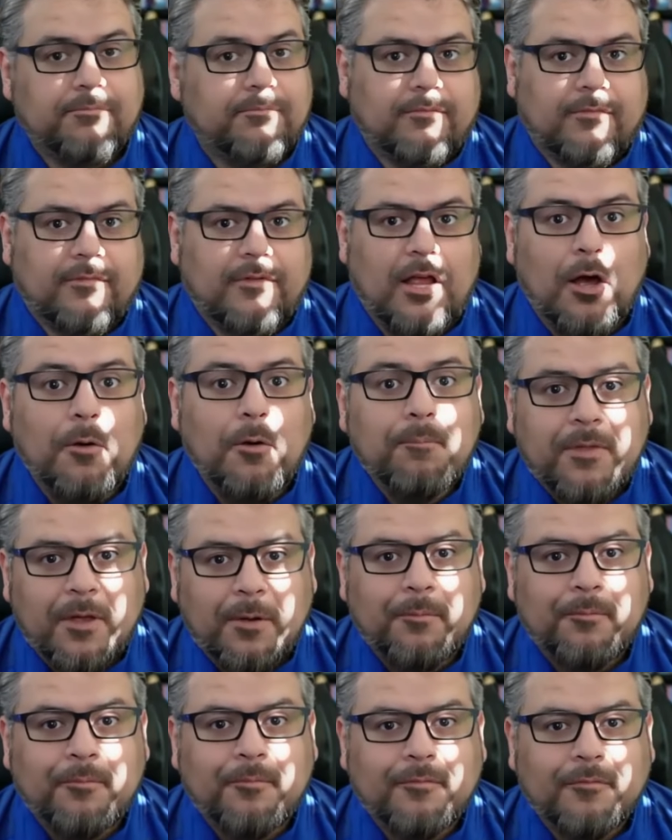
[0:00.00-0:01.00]
help
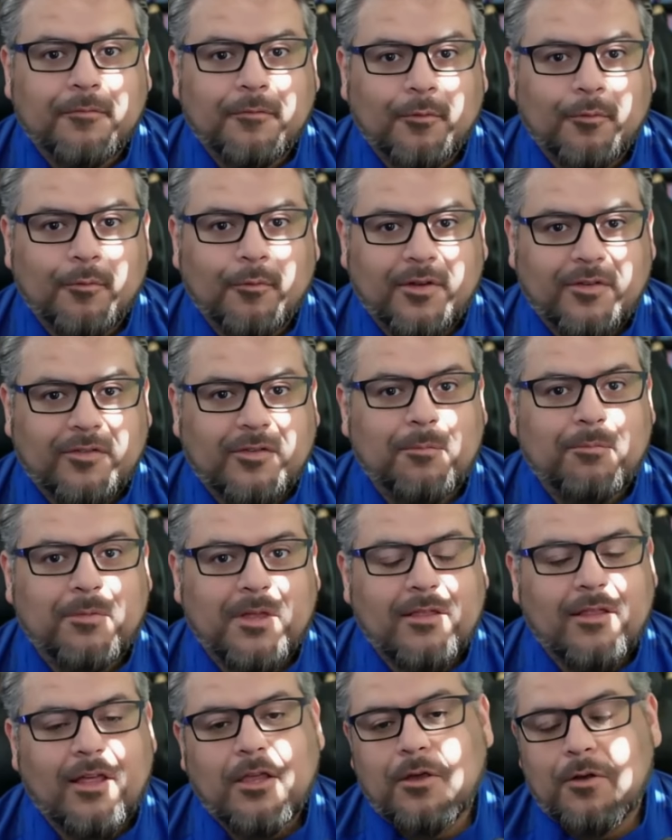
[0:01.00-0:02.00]
them with
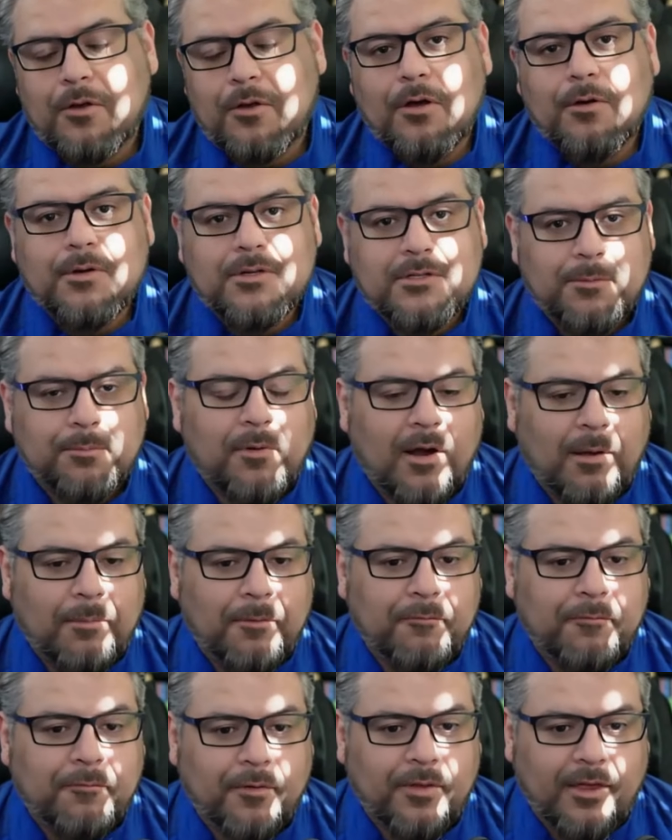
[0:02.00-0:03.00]
something that you know is a
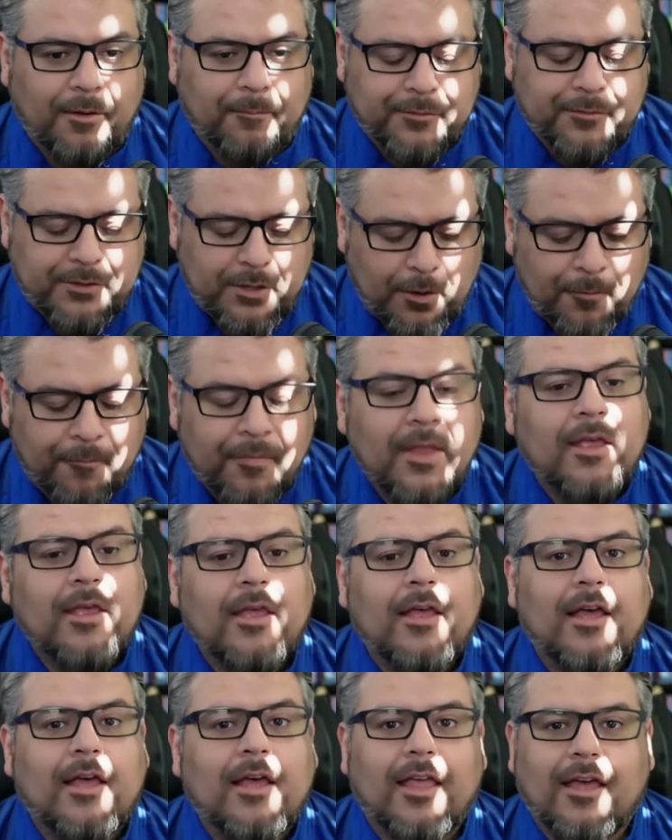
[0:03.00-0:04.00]
problem for them. So
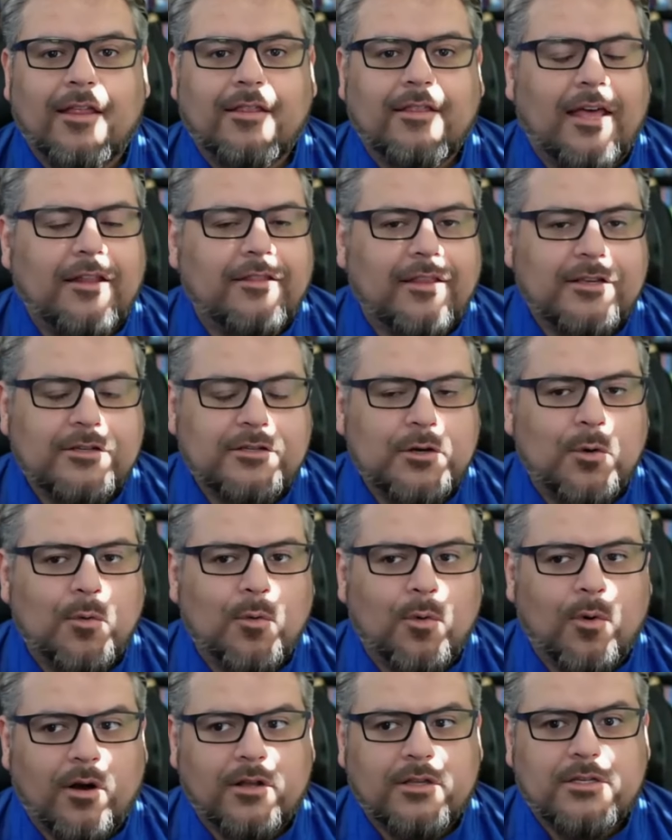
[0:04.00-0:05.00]
again, that this will
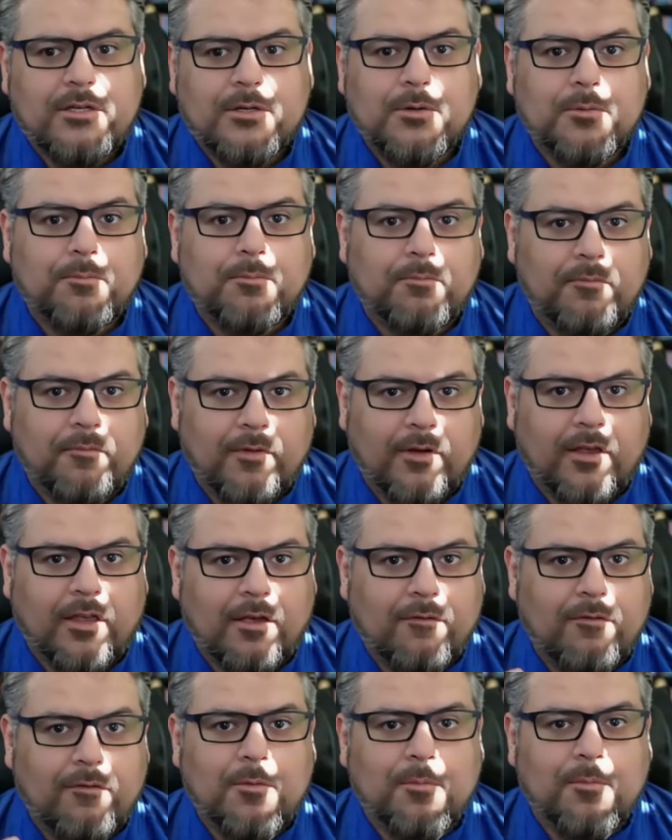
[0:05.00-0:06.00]
work to
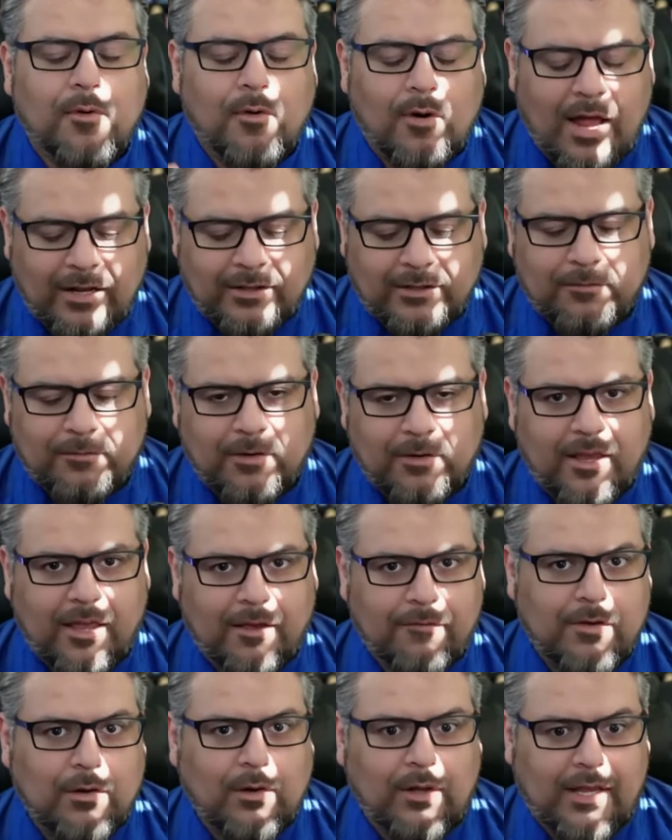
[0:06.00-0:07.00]
proactively
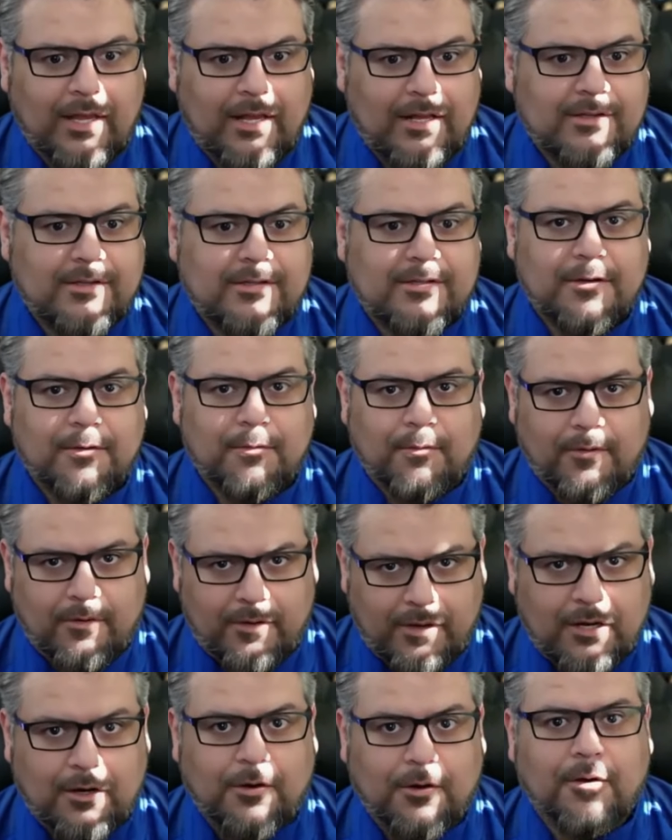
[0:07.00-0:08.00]
give you leads,
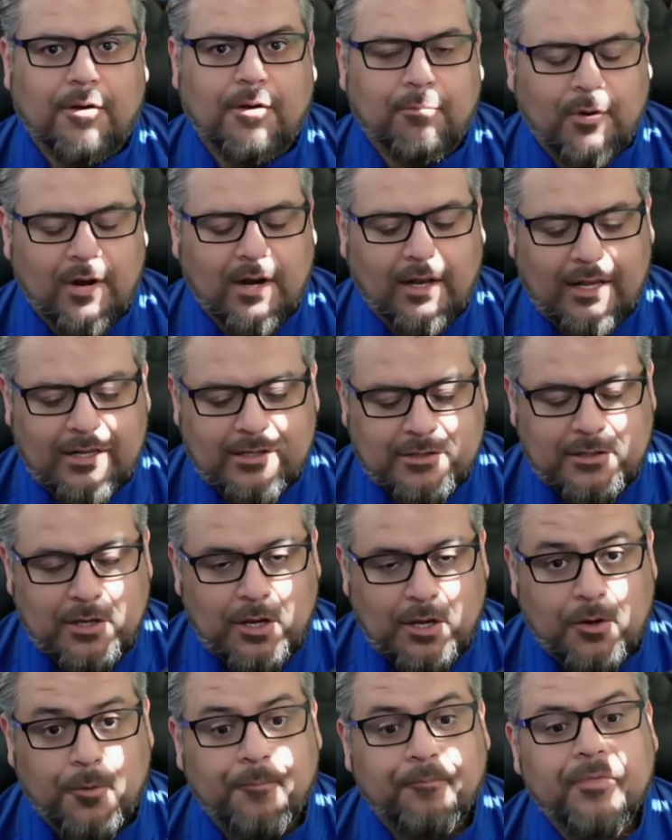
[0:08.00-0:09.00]
bring leads to
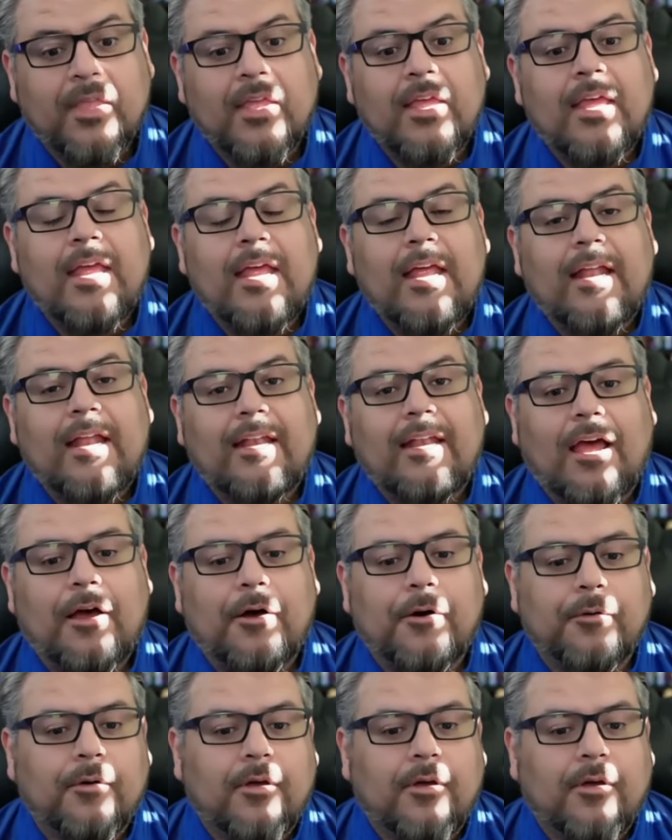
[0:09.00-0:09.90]
you. Now,